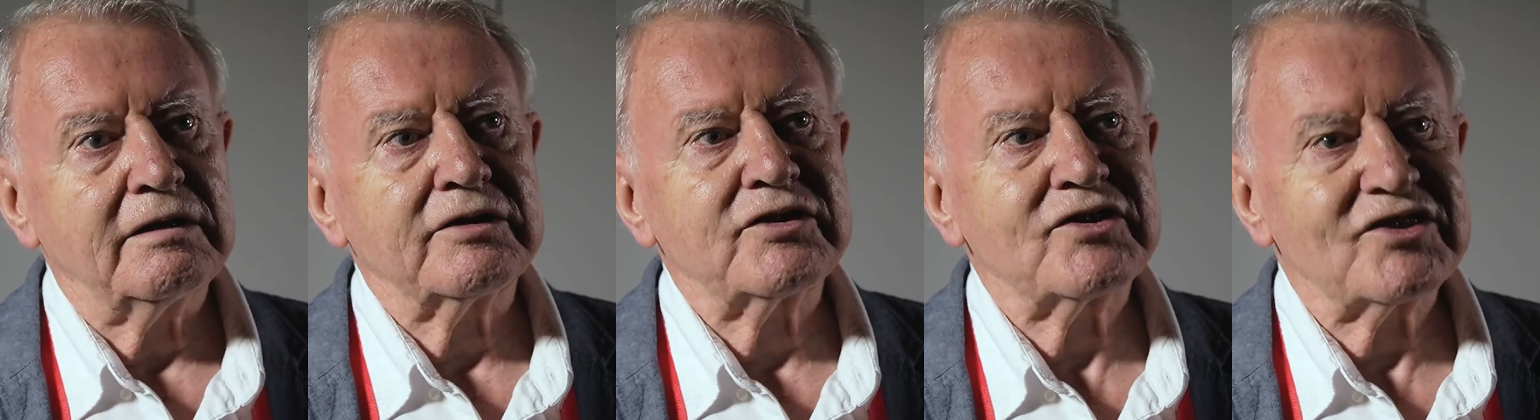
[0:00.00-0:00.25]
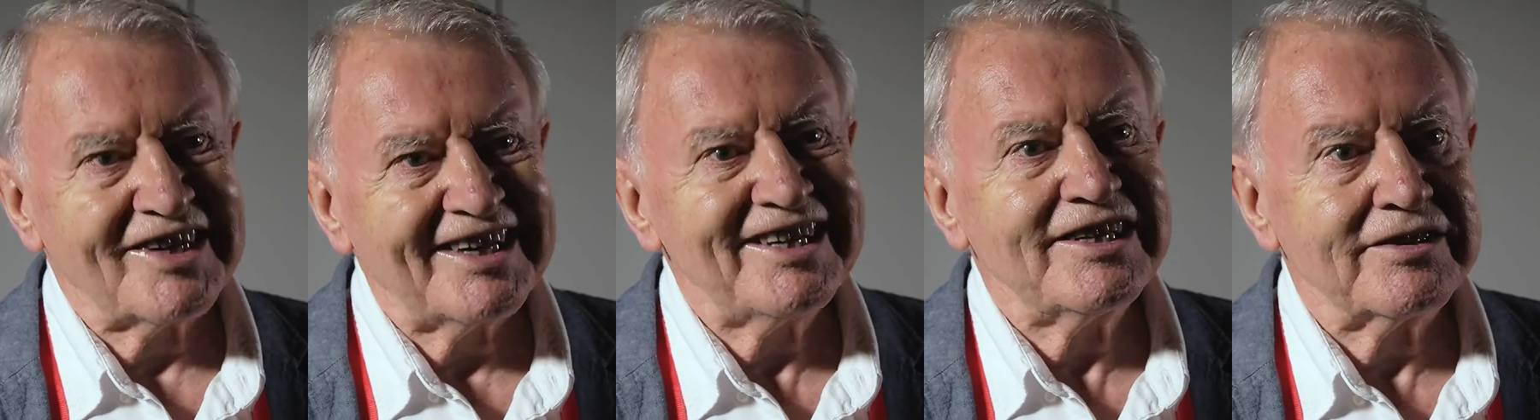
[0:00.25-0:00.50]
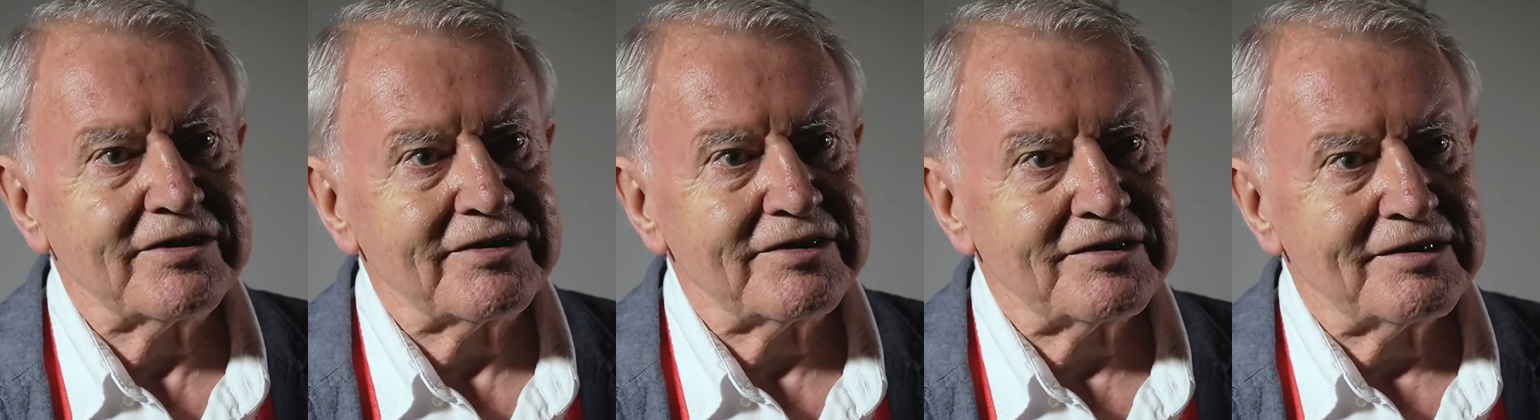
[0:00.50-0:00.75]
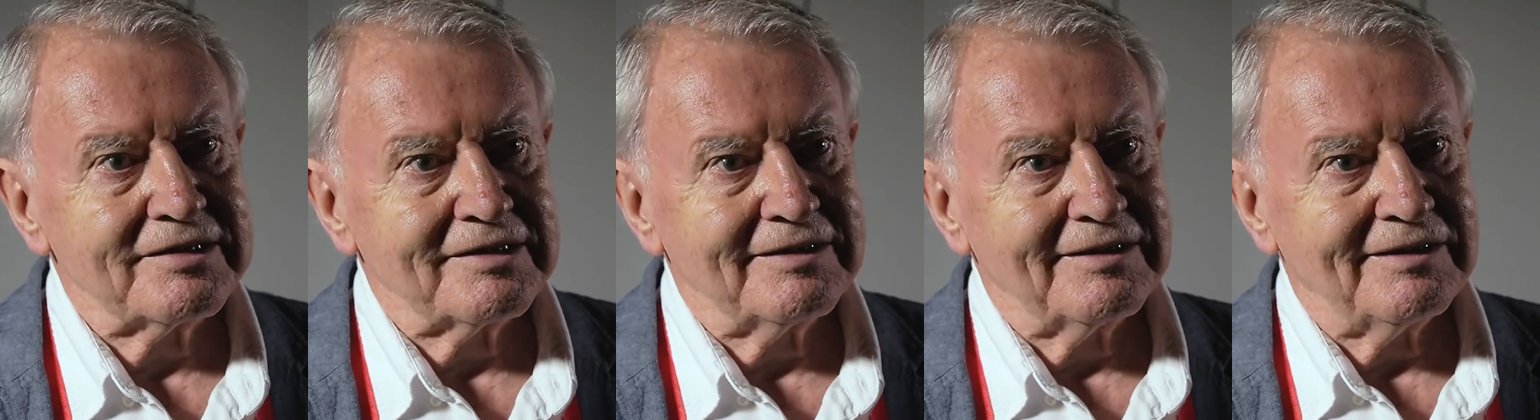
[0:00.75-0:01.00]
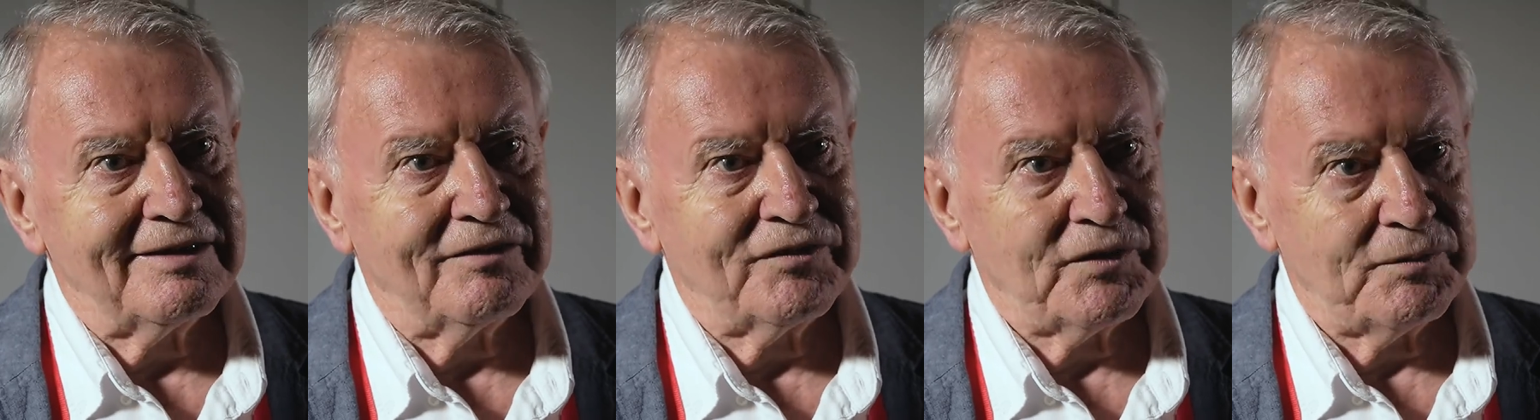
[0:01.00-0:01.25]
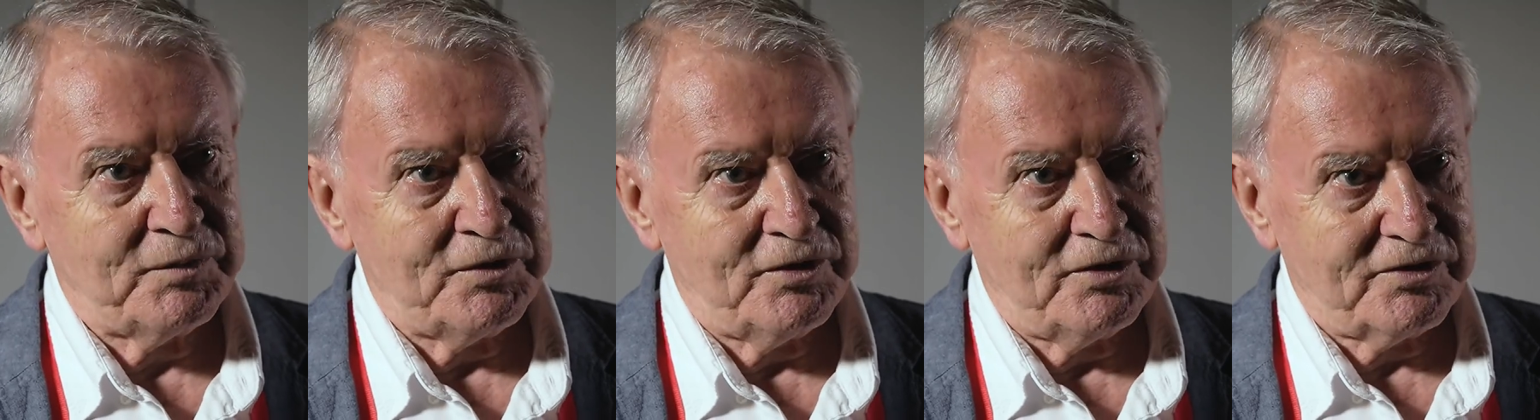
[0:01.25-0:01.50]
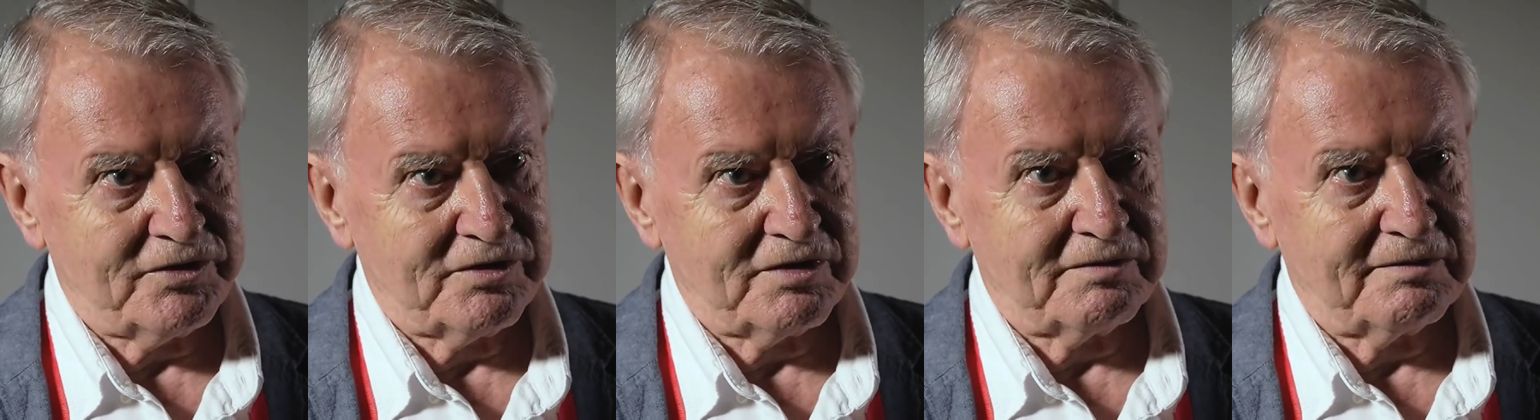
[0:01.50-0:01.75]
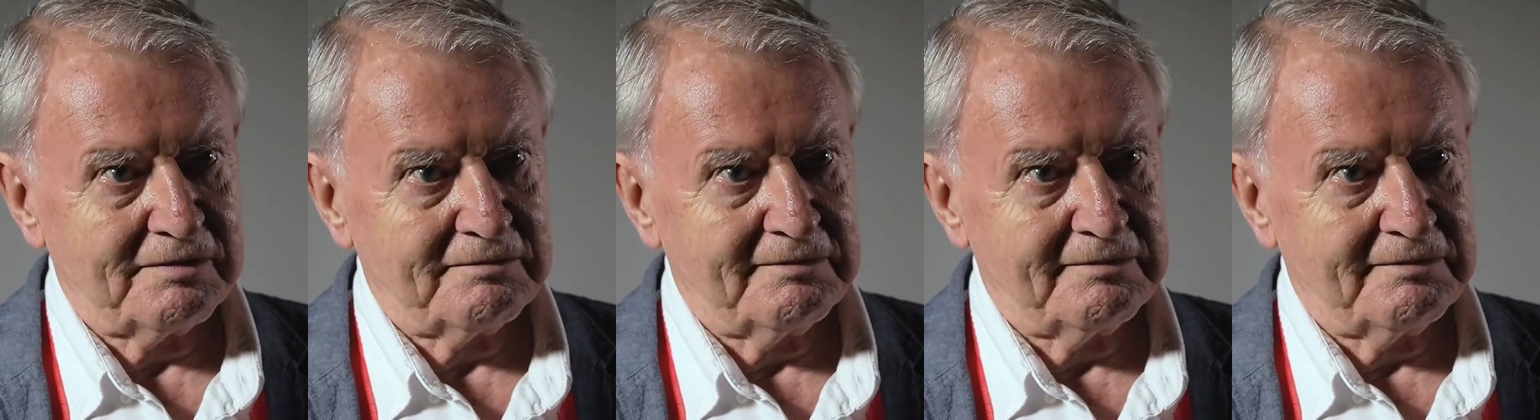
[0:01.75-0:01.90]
status of the person.